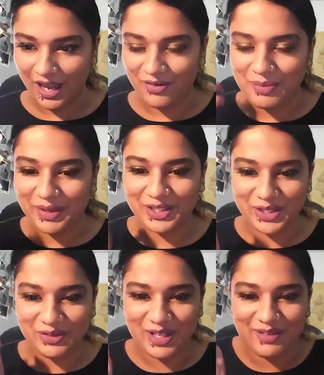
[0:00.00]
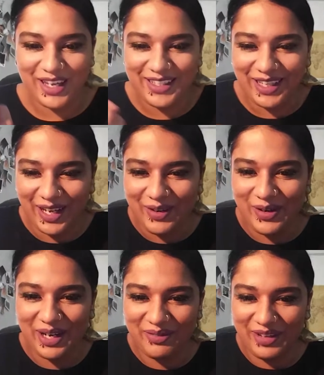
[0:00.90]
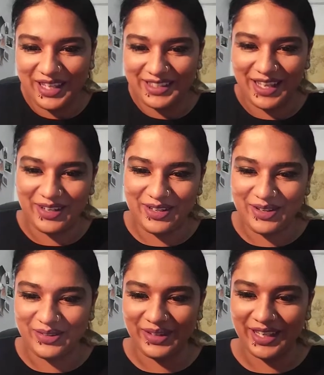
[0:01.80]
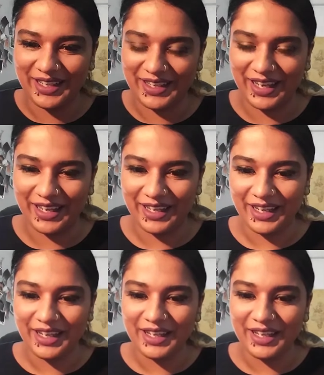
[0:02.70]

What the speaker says: Every picture of him has like a weird face. I don't know. Wait, okay.